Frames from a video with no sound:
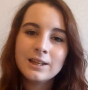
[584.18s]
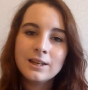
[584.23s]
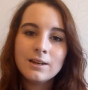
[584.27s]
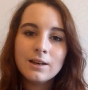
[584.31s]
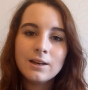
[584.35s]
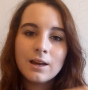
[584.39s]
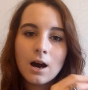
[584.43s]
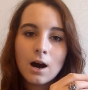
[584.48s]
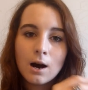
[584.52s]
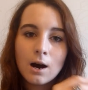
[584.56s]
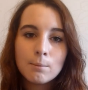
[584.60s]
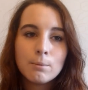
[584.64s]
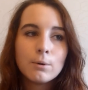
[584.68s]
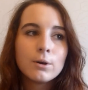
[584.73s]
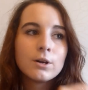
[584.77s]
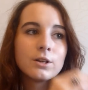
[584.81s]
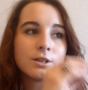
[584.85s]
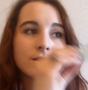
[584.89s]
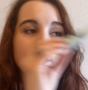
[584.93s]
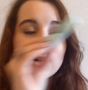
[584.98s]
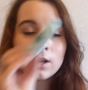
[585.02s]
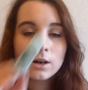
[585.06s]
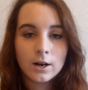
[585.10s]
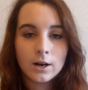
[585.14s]
the Arbonne
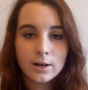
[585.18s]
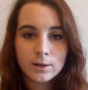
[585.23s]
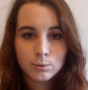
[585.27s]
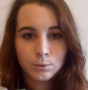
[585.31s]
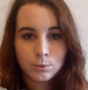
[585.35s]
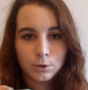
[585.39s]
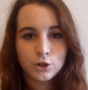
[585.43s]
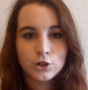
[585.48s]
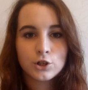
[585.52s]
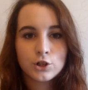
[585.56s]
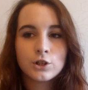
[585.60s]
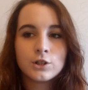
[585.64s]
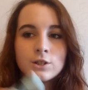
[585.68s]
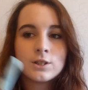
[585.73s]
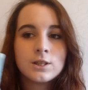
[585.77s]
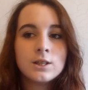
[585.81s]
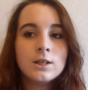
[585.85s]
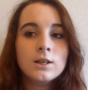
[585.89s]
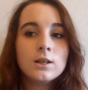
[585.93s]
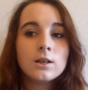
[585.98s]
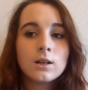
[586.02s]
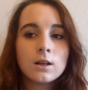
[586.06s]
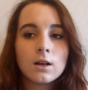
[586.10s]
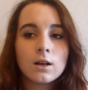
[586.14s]
as a night wash because
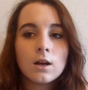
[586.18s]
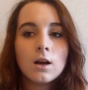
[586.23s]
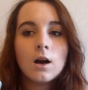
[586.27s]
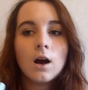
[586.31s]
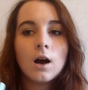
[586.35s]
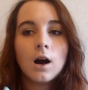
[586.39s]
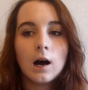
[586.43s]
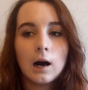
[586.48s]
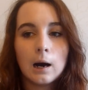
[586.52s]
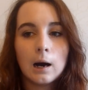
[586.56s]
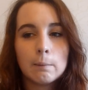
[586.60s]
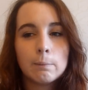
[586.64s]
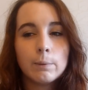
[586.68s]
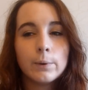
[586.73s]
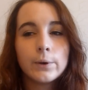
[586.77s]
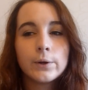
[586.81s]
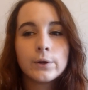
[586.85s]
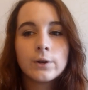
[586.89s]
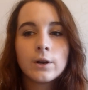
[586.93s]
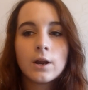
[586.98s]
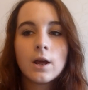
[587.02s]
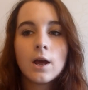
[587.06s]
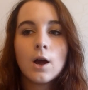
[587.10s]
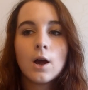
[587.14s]
the
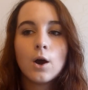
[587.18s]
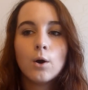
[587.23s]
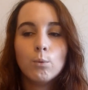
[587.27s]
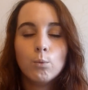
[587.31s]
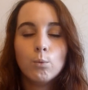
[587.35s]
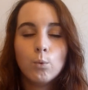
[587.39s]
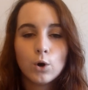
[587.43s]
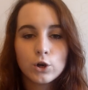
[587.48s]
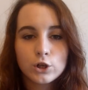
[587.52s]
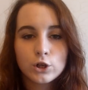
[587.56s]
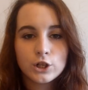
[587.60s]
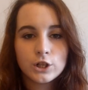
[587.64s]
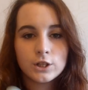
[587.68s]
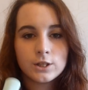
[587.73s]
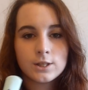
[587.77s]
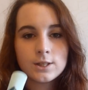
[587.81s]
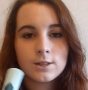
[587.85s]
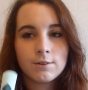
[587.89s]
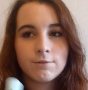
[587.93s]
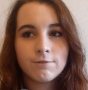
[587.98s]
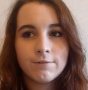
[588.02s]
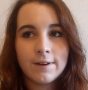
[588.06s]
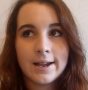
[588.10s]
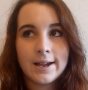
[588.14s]
Arbonne washes
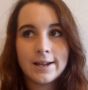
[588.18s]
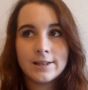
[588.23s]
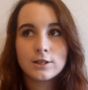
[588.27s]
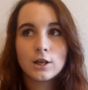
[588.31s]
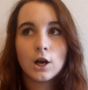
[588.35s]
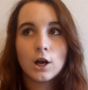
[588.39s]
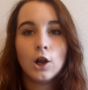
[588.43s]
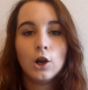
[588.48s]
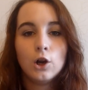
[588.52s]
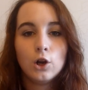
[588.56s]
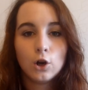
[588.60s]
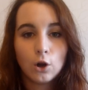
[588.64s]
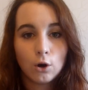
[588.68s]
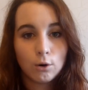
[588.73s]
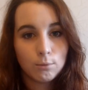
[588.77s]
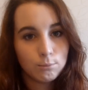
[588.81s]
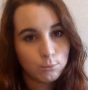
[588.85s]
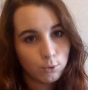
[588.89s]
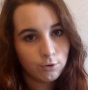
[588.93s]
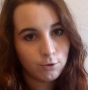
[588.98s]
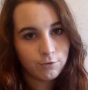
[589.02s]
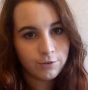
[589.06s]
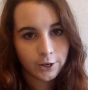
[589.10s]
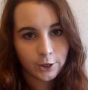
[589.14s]
the face a lot
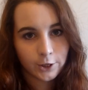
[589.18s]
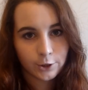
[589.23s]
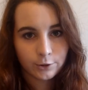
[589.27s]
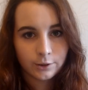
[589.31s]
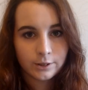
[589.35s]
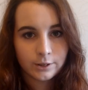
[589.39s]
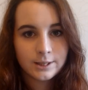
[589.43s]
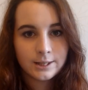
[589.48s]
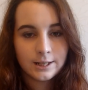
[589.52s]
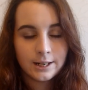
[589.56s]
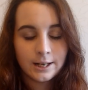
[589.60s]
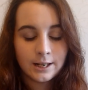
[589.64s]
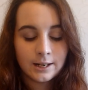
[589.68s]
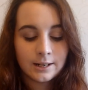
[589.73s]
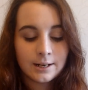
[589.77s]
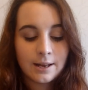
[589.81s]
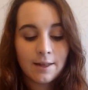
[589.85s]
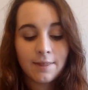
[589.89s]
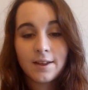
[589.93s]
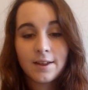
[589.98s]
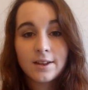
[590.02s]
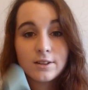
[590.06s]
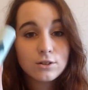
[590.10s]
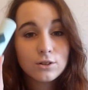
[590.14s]
more vigorously.
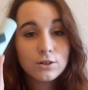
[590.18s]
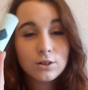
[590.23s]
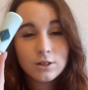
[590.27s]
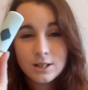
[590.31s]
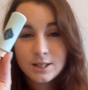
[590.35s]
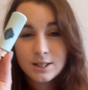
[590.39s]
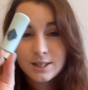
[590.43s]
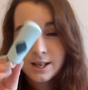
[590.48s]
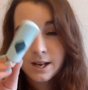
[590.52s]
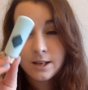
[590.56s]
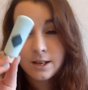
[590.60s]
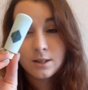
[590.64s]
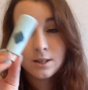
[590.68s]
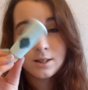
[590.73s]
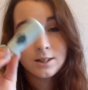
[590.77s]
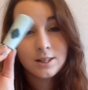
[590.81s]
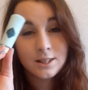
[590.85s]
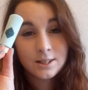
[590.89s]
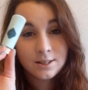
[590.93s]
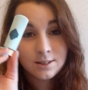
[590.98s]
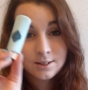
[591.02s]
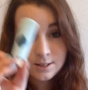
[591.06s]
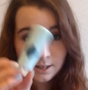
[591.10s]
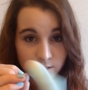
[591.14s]
Now that's not to say that
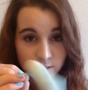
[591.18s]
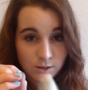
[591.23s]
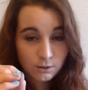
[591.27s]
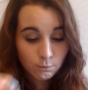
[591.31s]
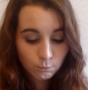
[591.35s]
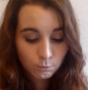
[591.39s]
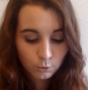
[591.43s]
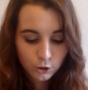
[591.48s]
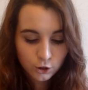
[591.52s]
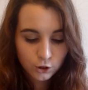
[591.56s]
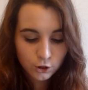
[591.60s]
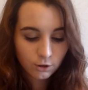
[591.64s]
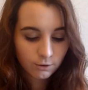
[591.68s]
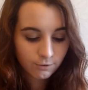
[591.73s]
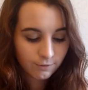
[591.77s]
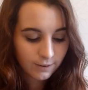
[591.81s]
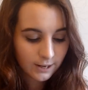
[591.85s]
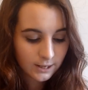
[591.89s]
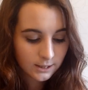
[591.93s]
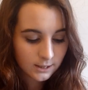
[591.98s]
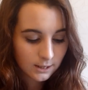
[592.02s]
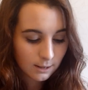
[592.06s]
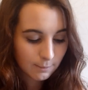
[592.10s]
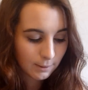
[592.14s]
this doesn't wash your
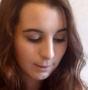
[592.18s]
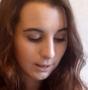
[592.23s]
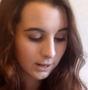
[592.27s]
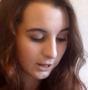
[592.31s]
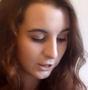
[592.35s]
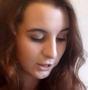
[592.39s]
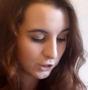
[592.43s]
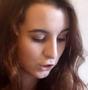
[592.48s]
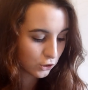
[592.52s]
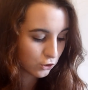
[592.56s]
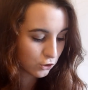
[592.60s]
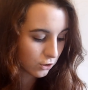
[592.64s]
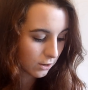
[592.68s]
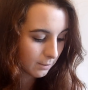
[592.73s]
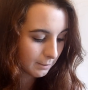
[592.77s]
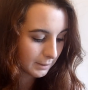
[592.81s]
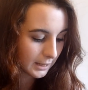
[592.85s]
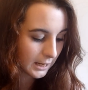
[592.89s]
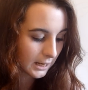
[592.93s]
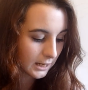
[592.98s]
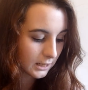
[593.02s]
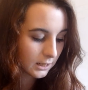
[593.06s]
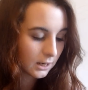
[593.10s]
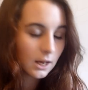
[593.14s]
face up and I just dropped
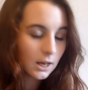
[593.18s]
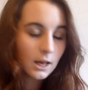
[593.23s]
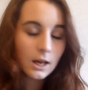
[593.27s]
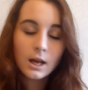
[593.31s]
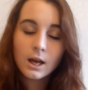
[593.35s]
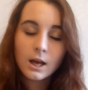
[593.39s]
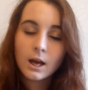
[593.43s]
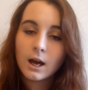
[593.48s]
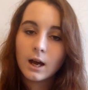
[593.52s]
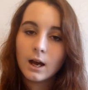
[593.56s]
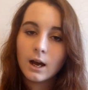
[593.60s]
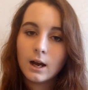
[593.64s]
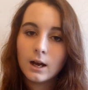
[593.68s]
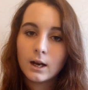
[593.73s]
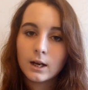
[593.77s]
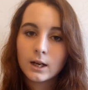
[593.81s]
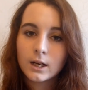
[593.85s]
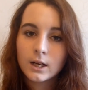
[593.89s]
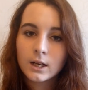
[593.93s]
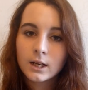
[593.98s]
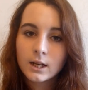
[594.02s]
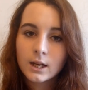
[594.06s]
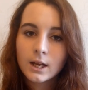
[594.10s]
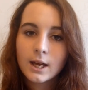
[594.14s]
that.
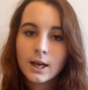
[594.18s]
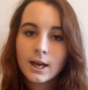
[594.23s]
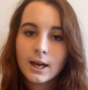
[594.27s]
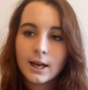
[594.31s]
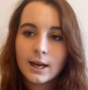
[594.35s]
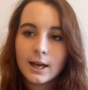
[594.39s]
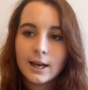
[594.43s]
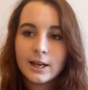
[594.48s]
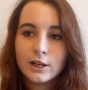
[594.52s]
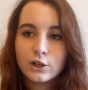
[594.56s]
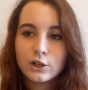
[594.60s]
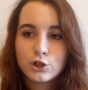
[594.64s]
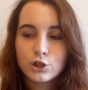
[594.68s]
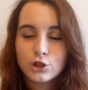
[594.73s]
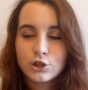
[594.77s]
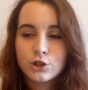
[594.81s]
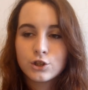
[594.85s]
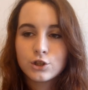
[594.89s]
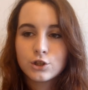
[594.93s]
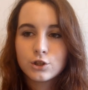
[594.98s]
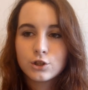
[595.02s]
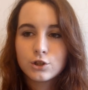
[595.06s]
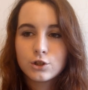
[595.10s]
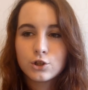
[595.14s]
It
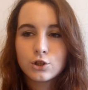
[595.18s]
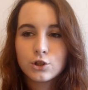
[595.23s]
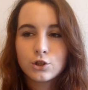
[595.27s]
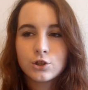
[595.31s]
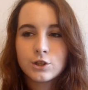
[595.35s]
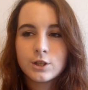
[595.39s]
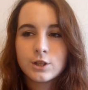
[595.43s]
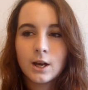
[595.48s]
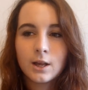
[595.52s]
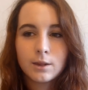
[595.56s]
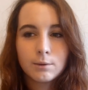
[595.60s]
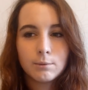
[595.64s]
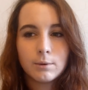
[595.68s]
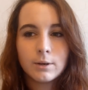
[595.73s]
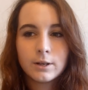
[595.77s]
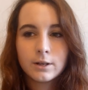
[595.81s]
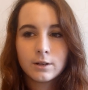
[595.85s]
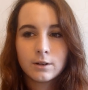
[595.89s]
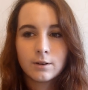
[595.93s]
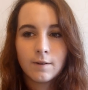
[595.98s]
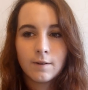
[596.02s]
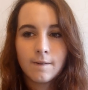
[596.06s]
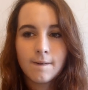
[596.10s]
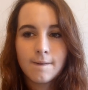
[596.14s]
just the other
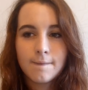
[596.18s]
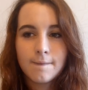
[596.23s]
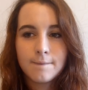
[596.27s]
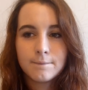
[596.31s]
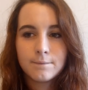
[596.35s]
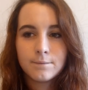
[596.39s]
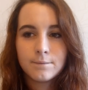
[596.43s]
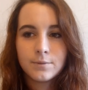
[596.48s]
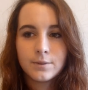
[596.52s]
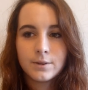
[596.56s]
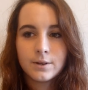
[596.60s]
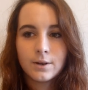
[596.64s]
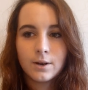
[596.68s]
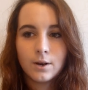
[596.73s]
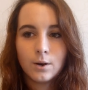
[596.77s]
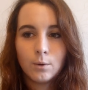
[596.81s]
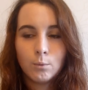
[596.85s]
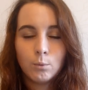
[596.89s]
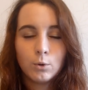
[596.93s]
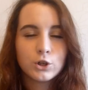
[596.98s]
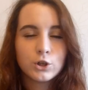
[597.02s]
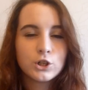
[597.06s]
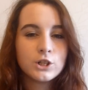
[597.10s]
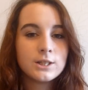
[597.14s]
one
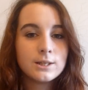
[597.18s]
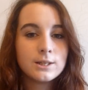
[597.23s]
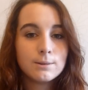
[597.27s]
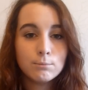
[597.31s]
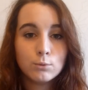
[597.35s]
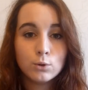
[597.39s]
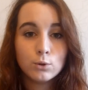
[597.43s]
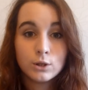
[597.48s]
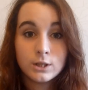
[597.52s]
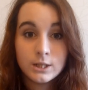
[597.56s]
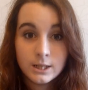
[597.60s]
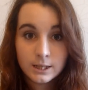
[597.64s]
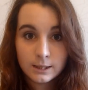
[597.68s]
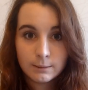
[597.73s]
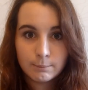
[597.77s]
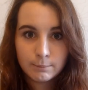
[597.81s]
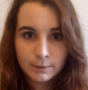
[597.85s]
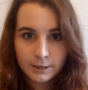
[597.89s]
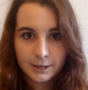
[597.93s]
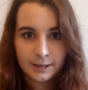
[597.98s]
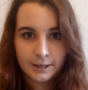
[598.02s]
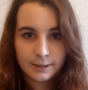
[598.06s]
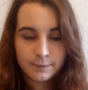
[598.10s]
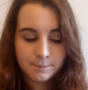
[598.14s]
washes it more
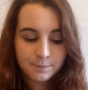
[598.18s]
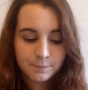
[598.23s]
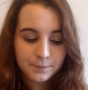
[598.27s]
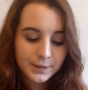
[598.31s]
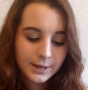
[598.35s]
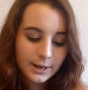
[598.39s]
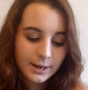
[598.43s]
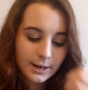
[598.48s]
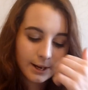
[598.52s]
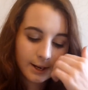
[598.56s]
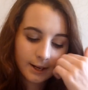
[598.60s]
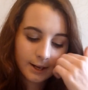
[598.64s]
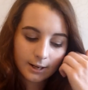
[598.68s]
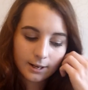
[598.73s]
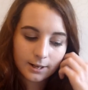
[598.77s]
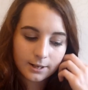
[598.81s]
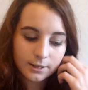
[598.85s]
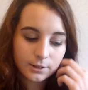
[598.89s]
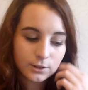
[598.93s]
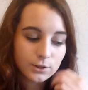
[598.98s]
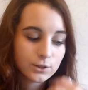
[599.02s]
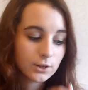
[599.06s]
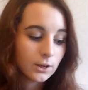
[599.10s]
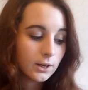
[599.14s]
deeply.
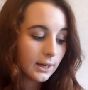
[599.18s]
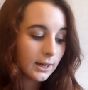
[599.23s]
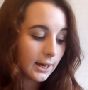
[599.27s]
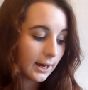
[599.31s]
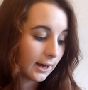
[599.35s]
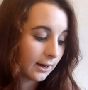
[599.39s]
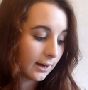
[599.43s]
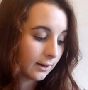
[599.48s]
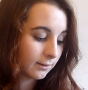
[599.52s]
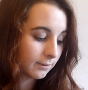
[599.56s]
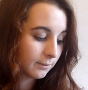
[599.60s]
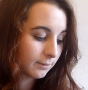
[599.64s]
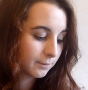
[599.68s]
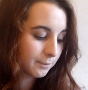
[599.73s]
So yeah,